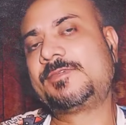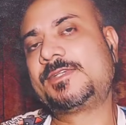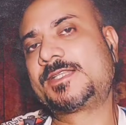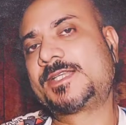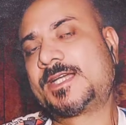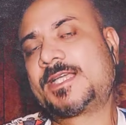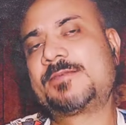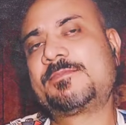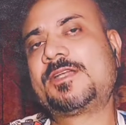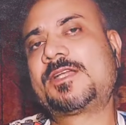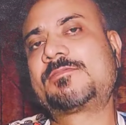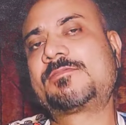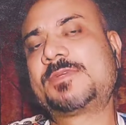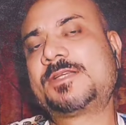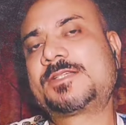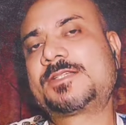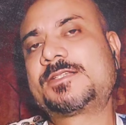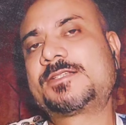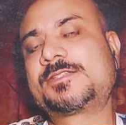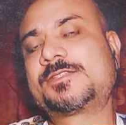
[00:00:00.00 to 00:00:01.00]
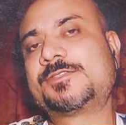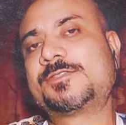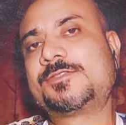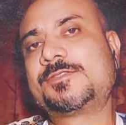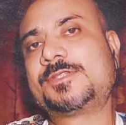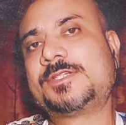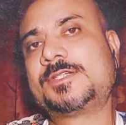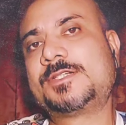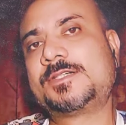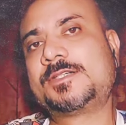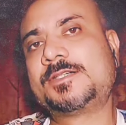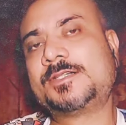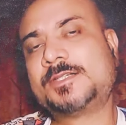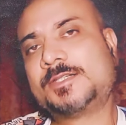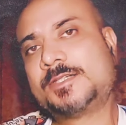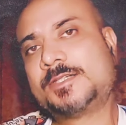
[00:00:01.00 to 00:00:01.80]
with high blood pressure. So the